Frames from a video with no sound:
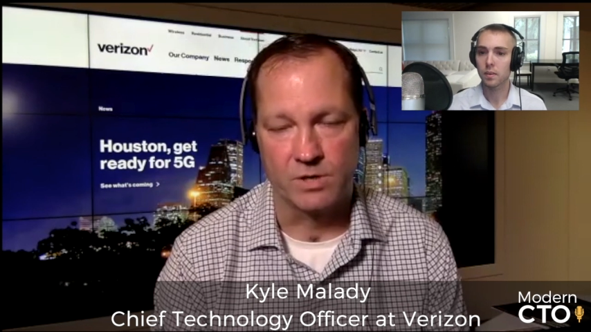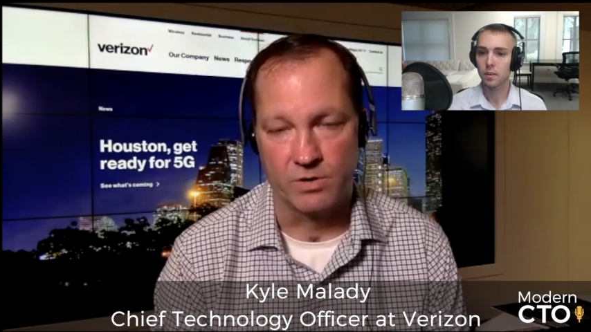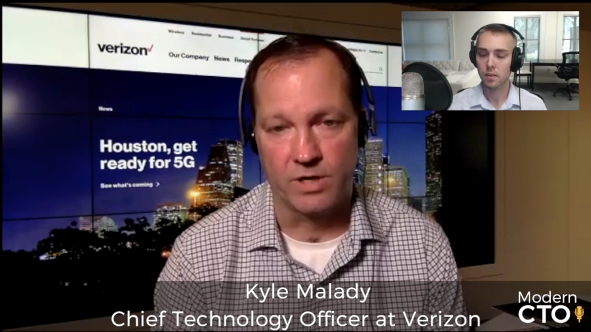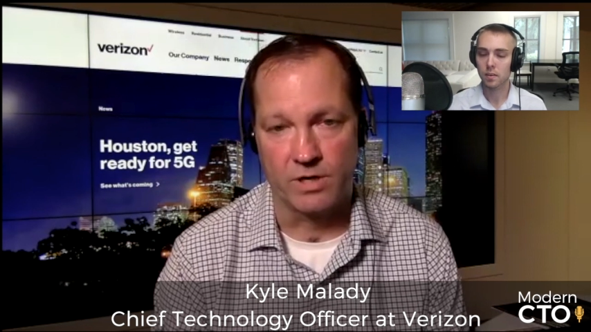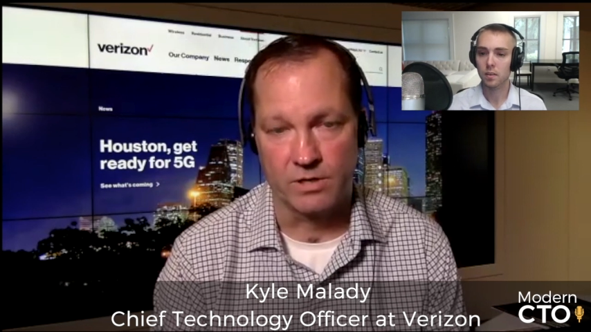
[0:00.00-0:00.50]

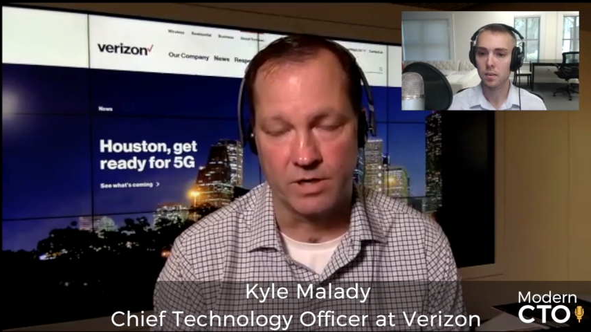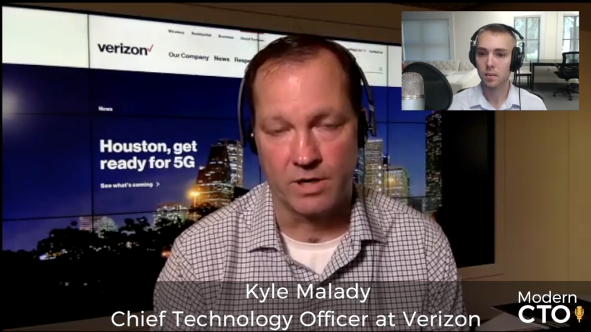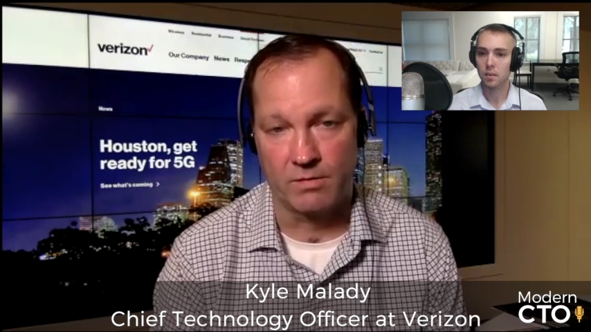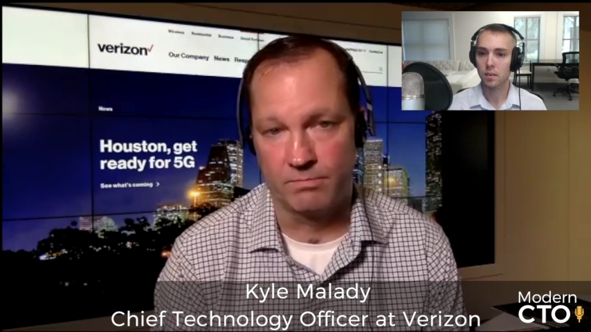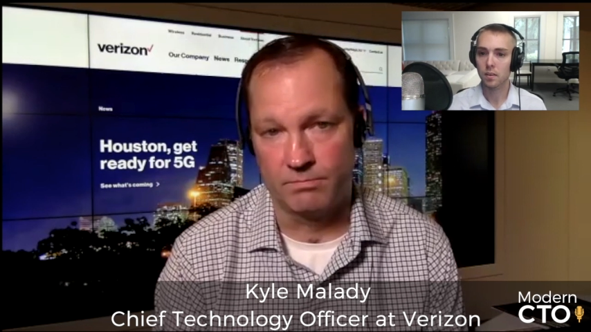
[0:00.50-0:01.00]
Speaker 1: So you're,
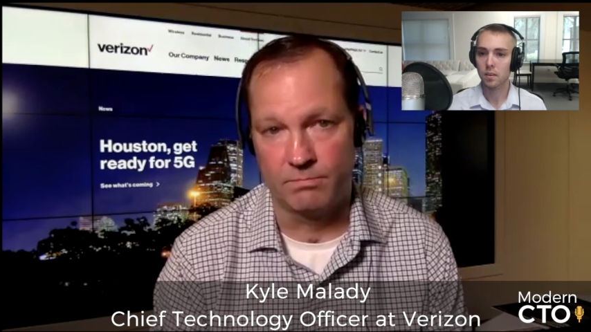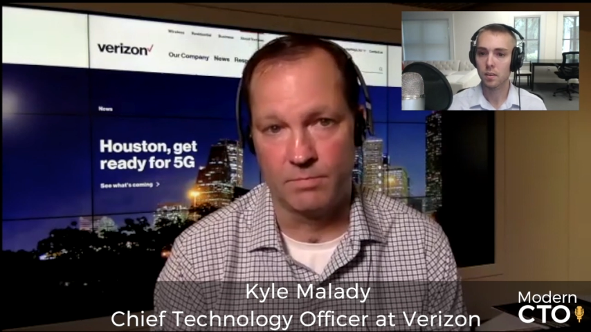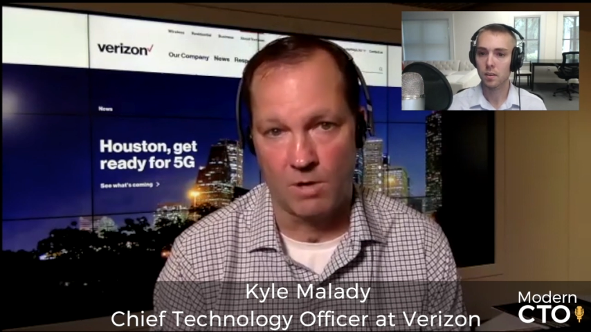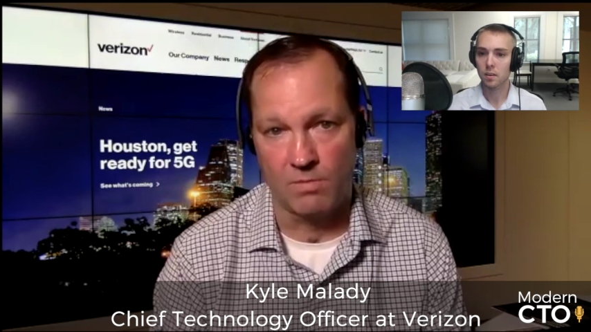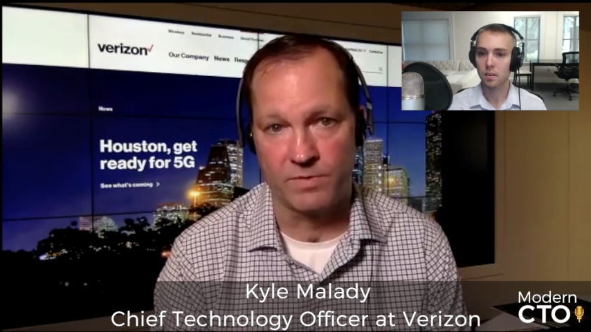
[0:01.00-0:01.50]
you're
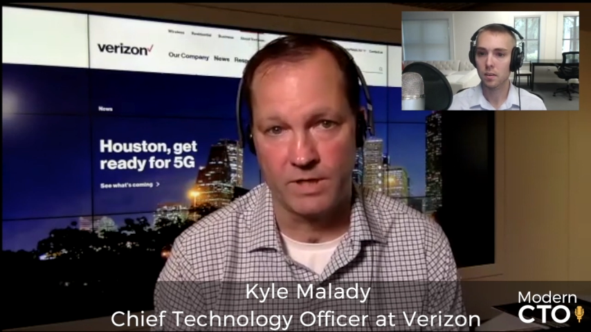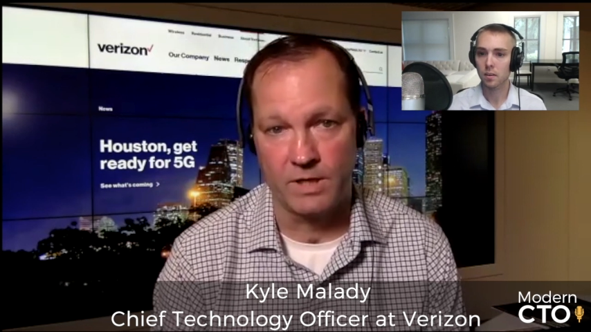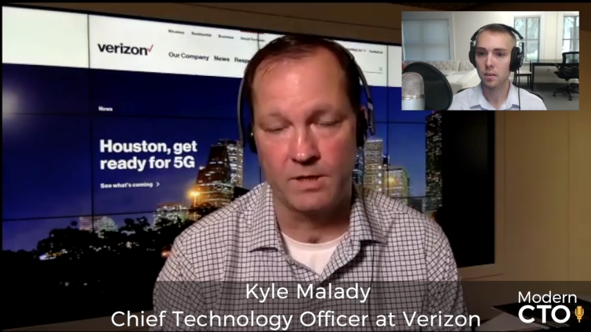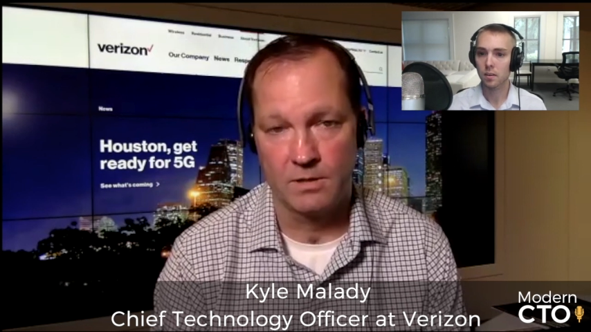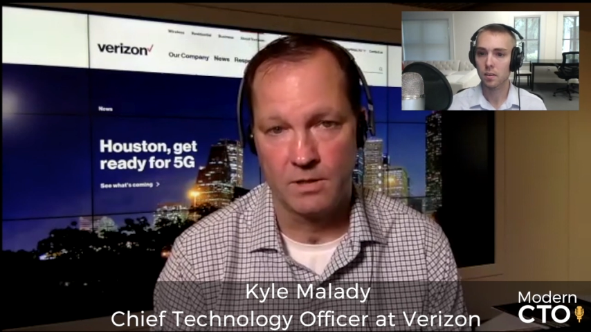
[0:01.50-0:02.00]

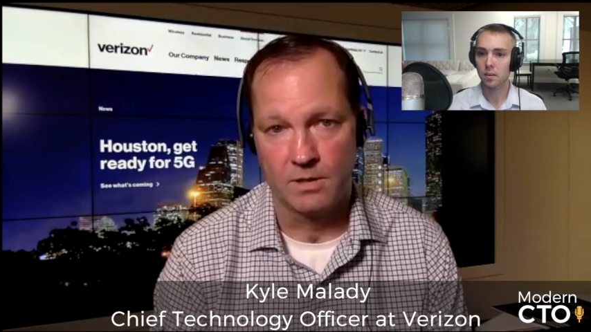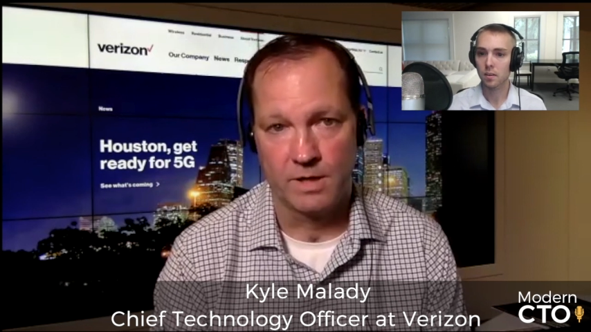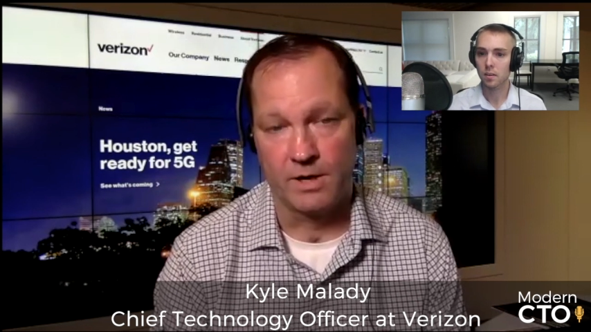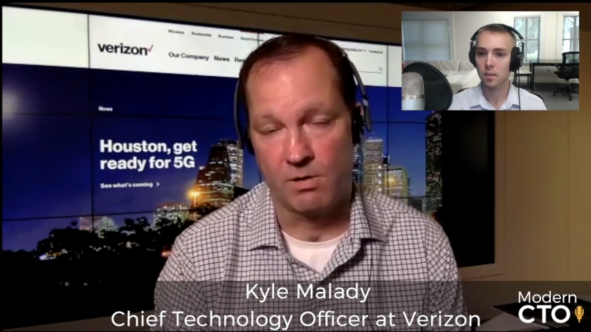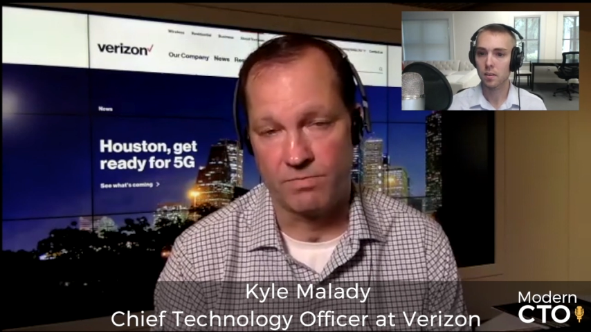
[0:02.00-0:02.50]
hopefully,
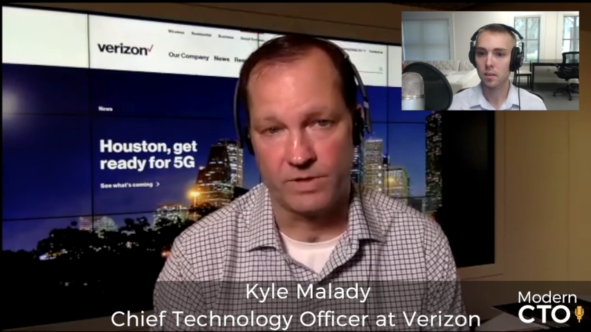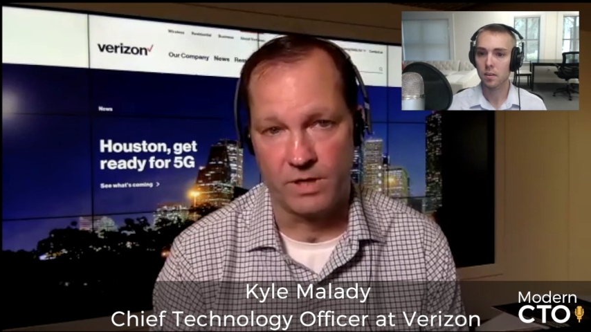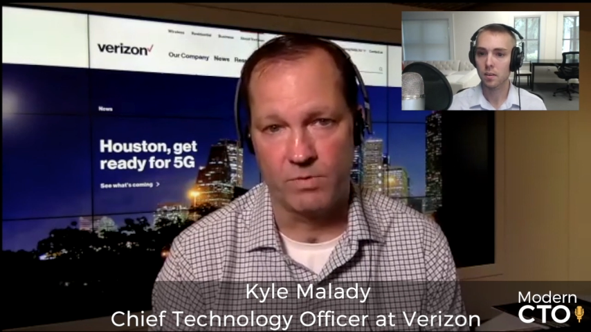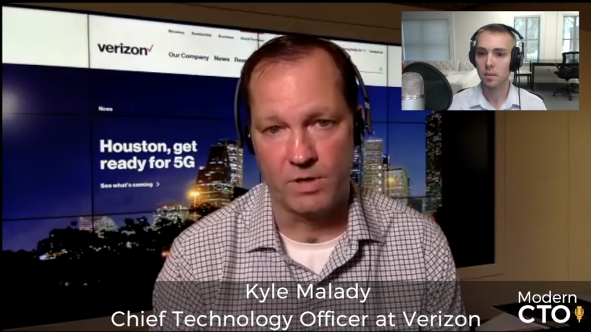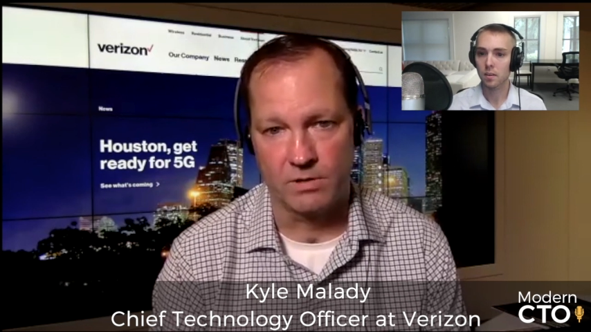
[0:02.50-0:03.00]
not
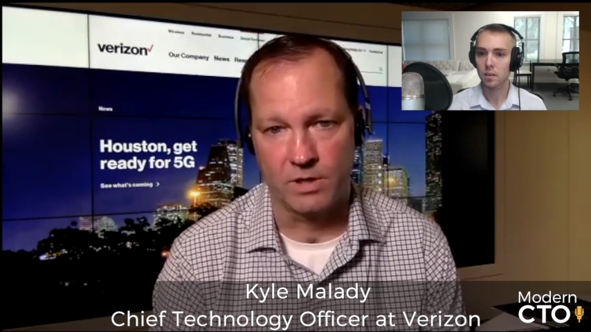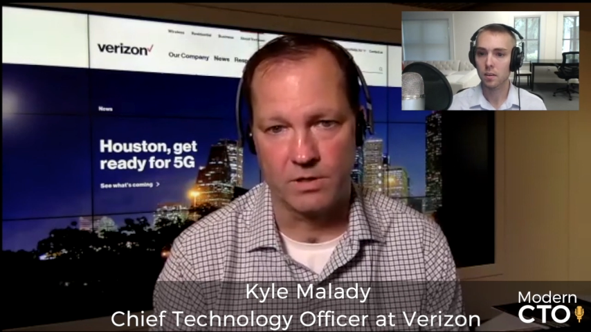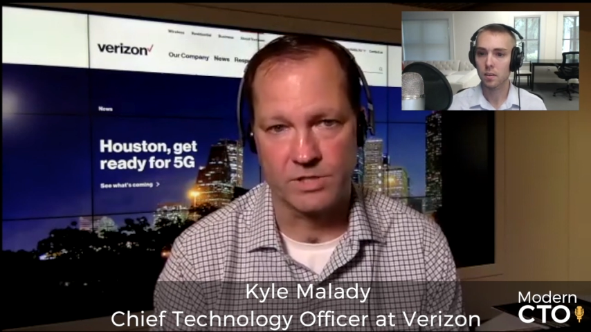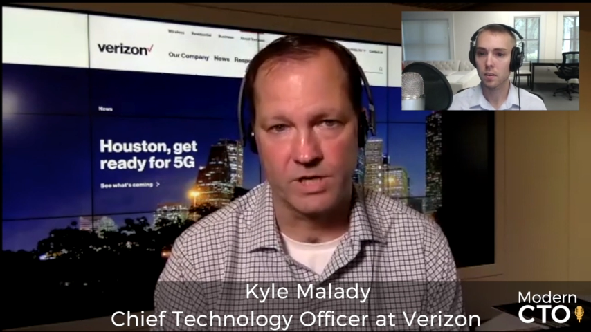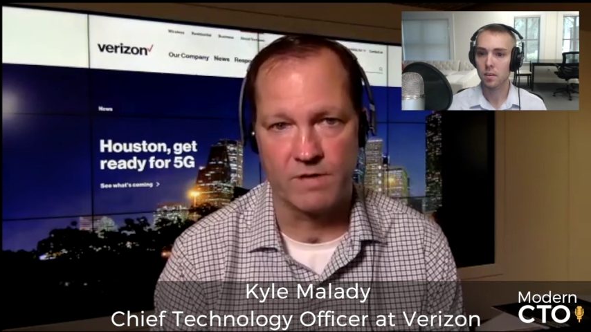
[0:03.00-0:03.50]
hopefully, it will, your